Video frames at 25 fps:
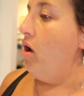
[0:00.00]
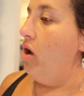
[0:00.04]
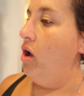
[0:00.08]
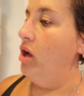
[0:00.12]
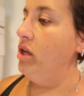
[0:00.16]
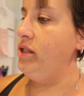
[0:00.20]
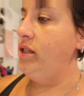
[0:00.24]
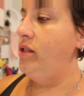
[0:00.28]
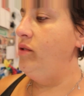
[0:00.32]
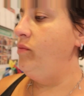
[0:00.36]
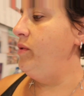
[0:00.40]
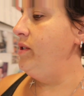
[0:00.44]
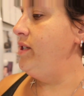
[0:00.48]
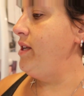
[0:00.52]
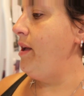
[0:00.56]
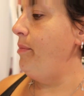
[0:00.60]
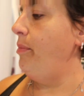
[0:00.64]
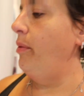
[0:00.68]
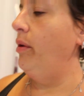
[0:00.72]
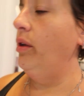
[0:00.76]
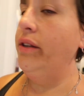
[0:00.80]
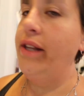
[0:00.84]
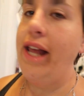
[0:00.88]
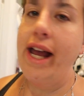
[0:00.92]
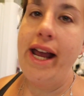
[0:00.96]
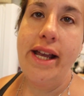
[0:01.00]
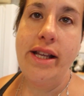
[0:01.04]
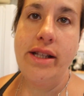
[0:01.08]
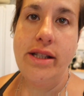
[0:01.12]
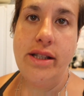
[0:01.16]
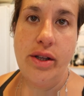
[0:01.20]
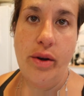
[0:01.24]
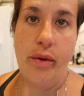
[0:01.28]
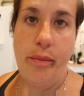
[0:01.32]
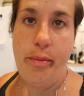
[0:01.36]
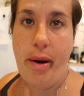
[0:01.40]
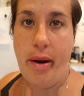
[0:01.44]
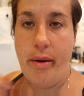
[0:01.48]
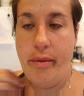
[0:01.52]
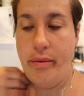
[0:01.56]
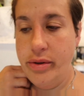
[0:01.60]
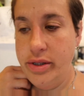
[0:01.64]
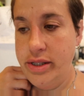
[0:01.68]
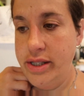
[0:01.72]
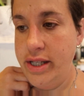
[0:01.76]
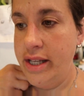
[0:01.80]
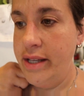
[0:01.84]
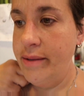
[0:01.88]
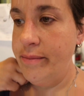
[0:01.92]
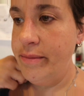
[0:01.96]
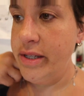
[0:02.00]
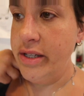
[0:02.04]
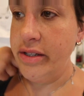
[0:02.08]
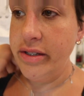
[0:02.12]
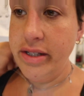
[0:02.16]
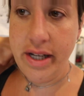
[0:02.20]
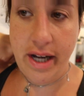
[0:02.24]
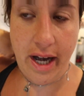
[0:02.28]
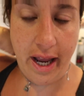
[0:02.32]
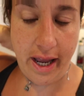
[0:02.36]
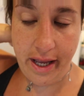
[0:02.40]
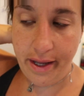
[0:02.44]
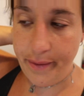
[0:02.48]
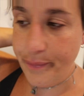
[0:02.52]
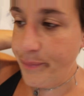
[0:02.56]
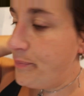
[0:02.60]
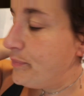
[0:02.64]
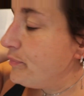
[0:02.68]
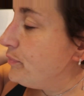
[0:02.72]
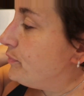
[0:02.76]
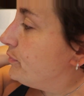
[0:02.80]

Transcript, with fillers: Austin was up all night, so I probably won't see him till tonight.